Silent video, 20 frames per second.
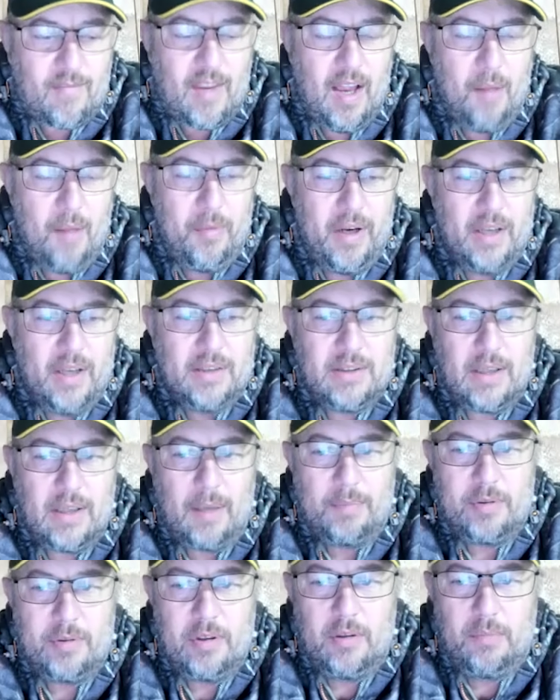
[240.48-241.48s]
I mean, it's
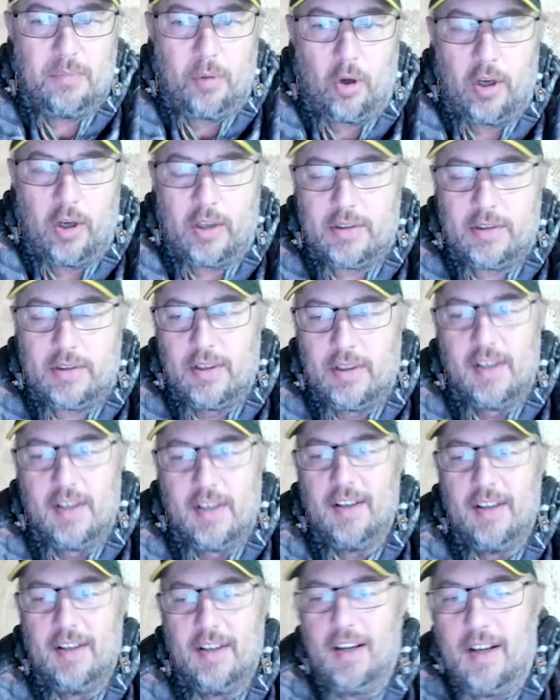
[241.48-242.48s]
absolute bollocks.
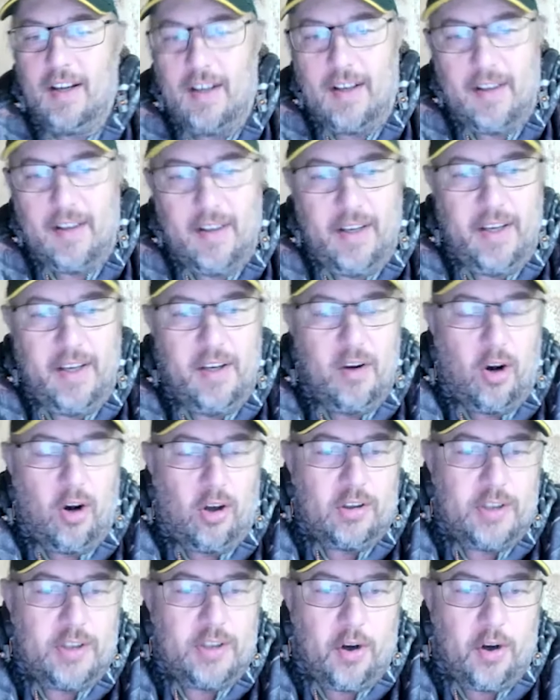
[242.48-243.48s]
He
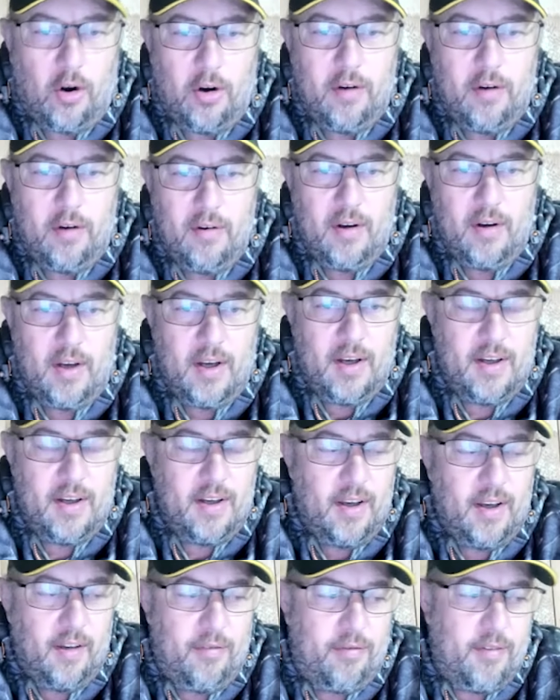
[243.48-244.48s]
knocked it on.
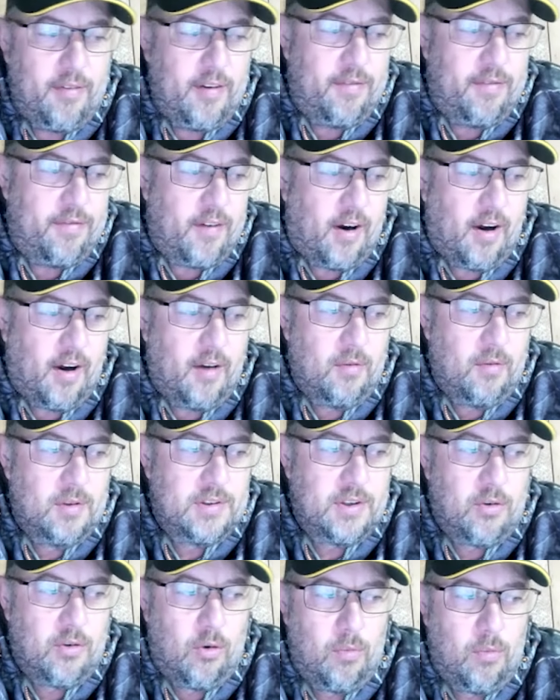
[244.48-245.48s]
If I
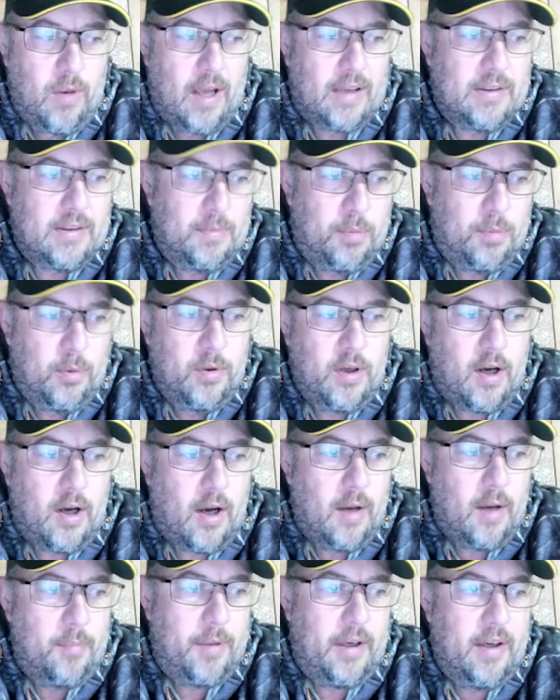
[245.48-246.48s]
was an All Black supporter,
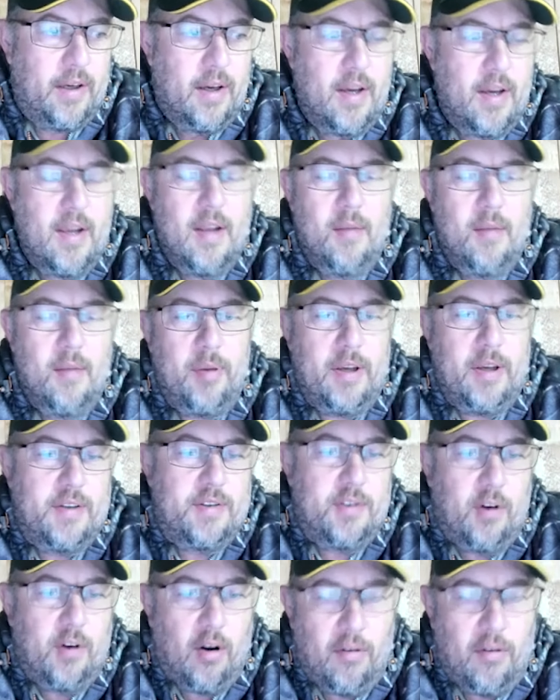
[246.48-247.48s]
I'd be
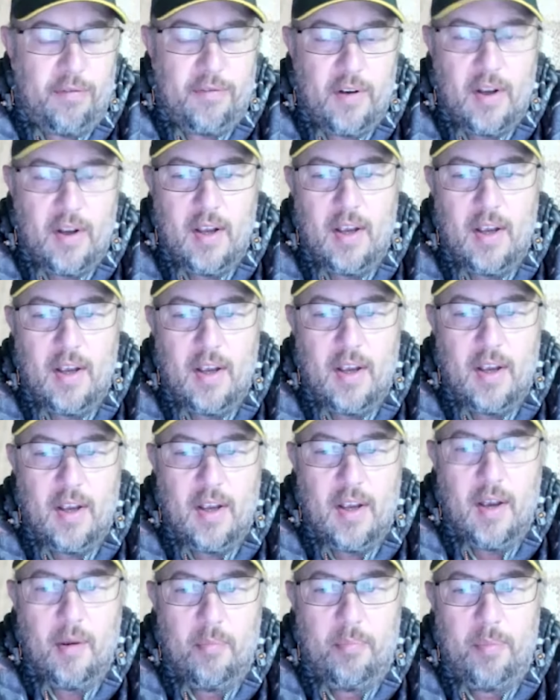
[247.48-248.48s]
pissed off.
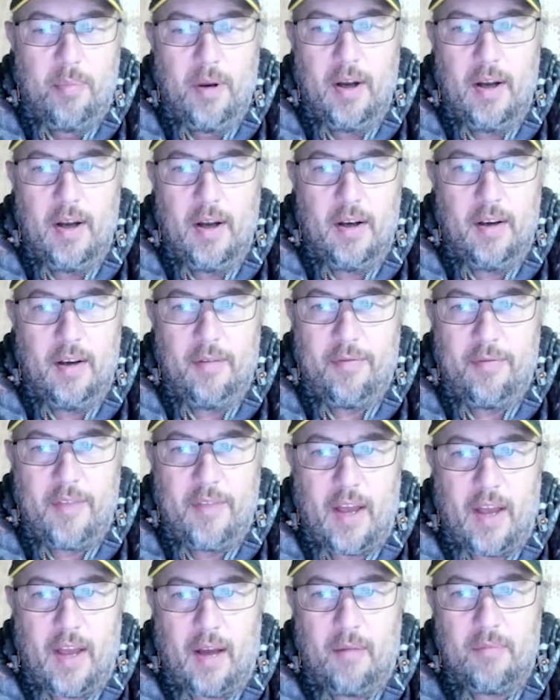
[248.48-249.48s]
But if
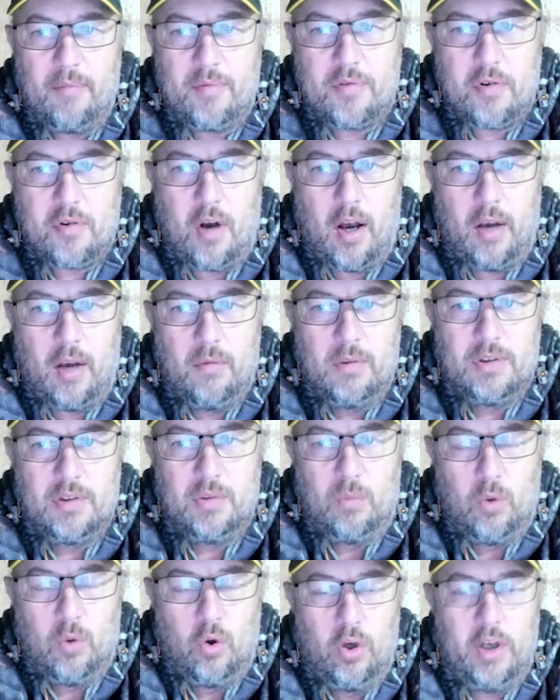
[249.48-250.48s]
that try was
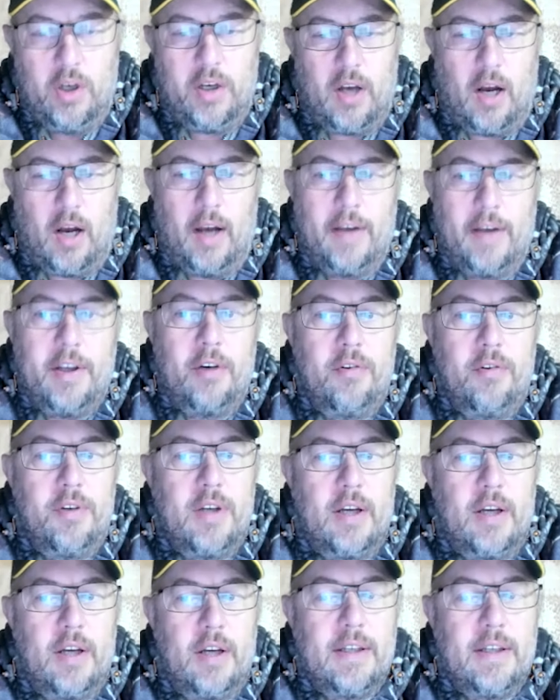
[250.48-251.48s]
awarded, I
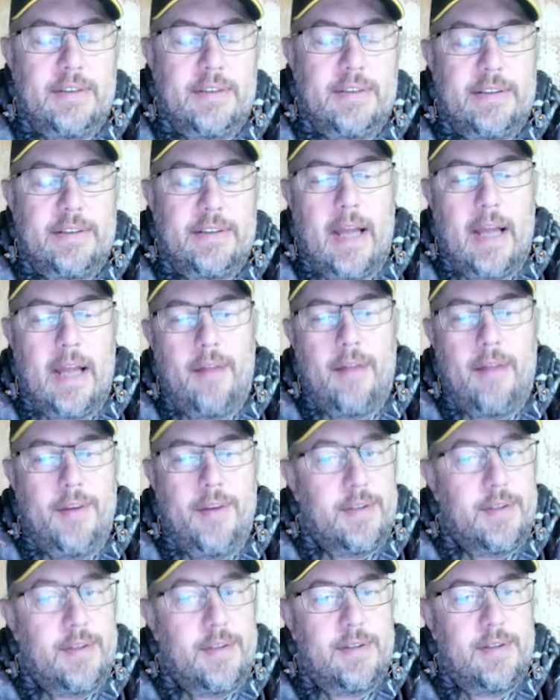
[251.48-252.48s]
don't understand
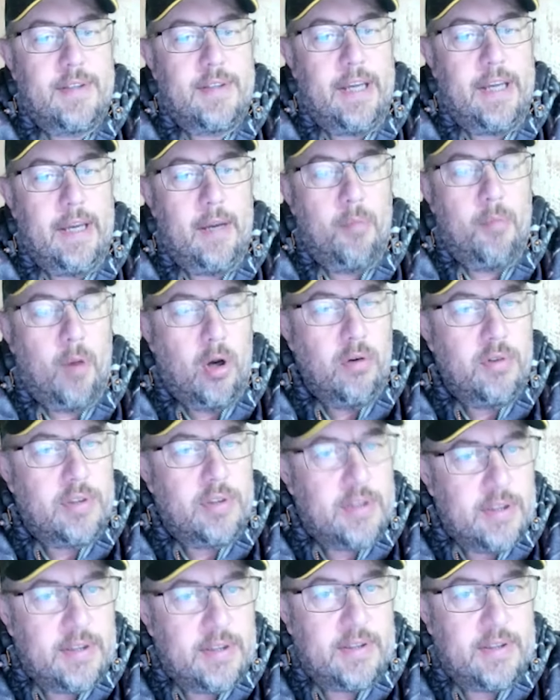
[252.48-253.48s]
the TMO
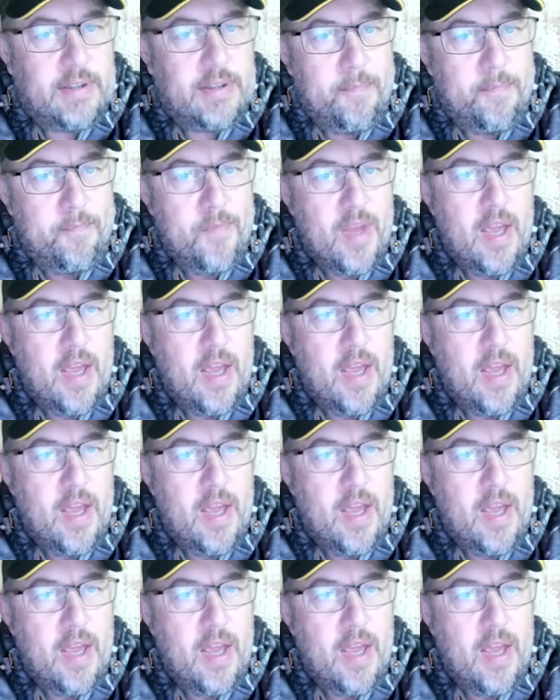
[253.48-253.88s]
system